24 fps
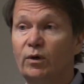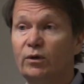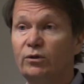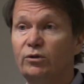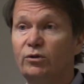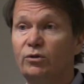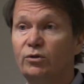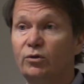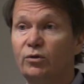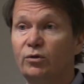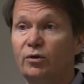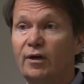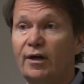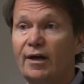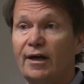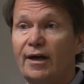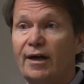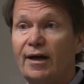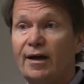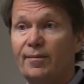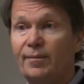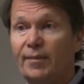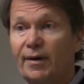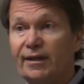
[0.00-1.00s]
want to,
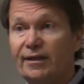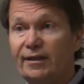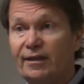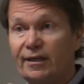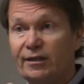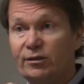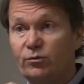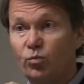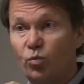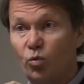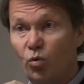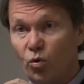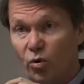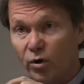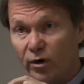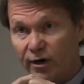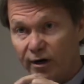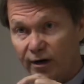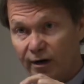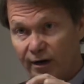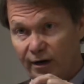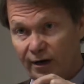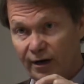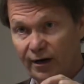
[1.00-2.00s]
but it's
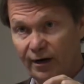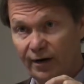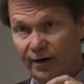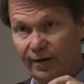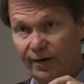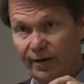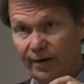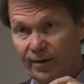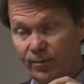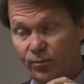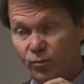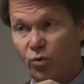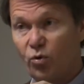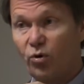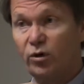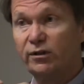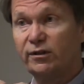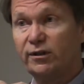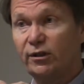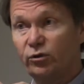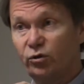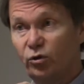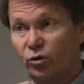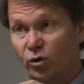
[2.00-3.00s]
more
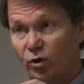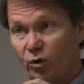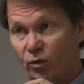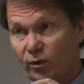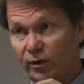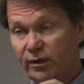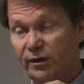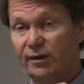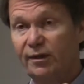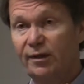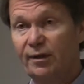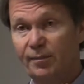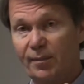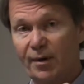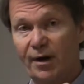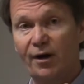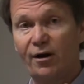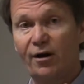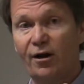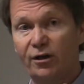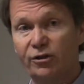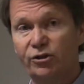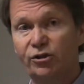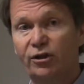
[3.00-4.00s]
important to know what the
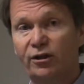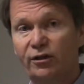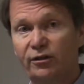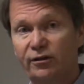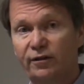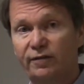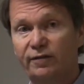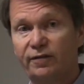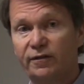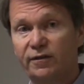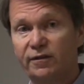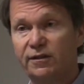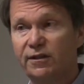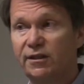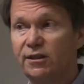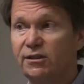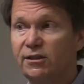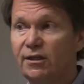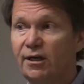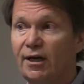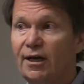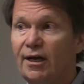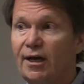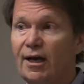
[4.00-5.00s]
biological difference
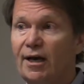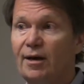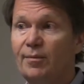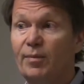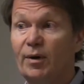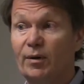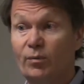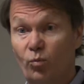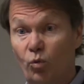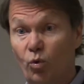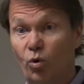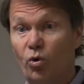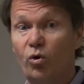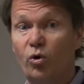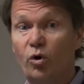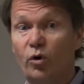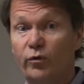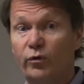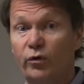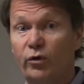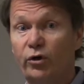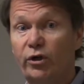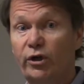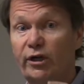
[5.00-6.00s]
is. But
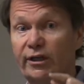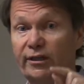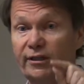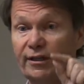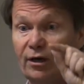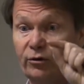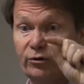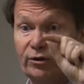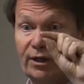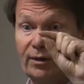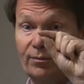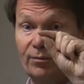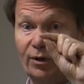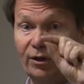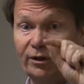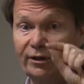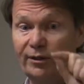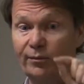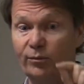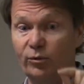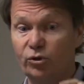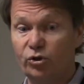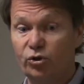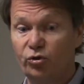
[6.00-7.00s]
moreover, you can now take
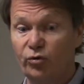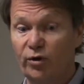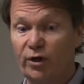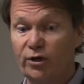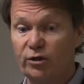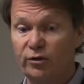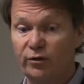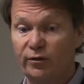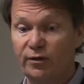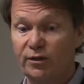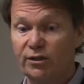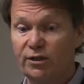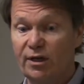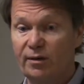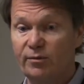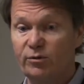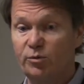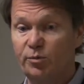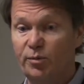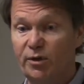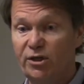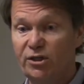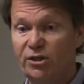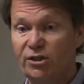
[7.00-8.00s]
multiple strains of the same
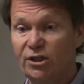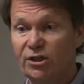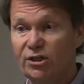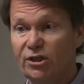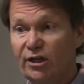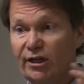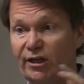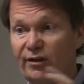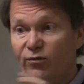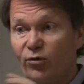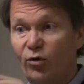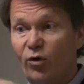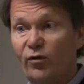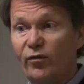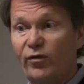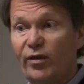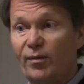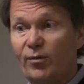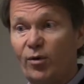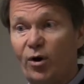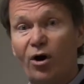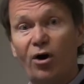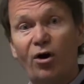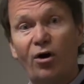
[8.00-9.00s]
species and evolve
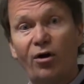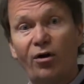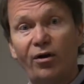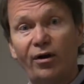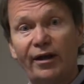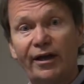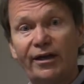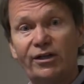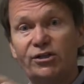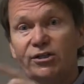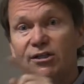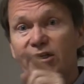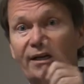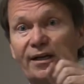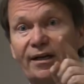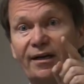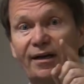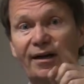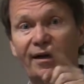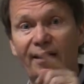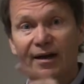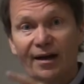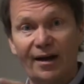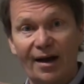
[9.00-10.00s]
them all and
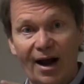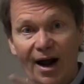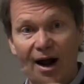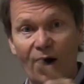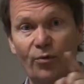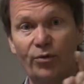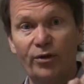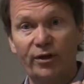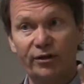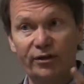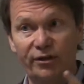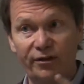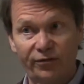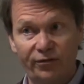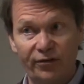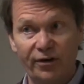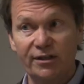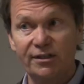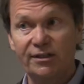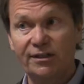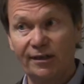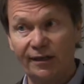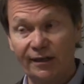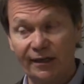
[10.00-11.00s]
see how they
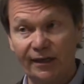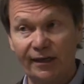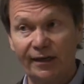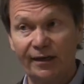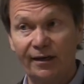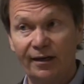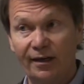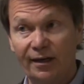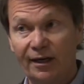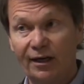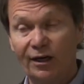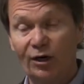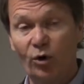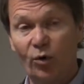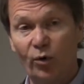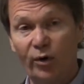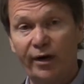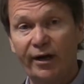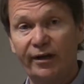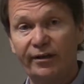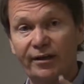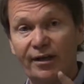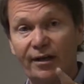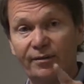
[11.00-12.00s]
differentially
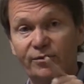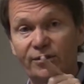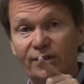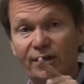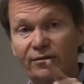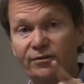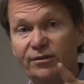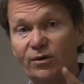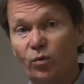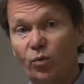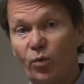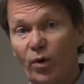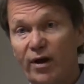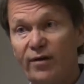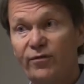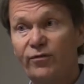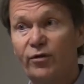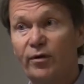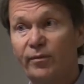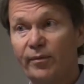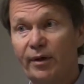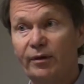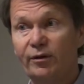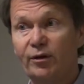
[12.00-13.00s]
locate themselves away
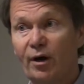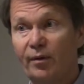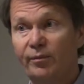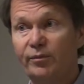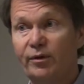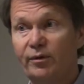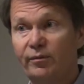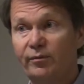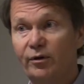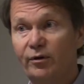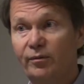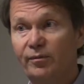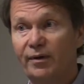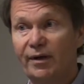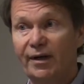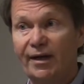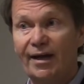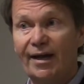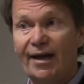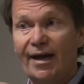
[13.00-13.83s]
from that optimum.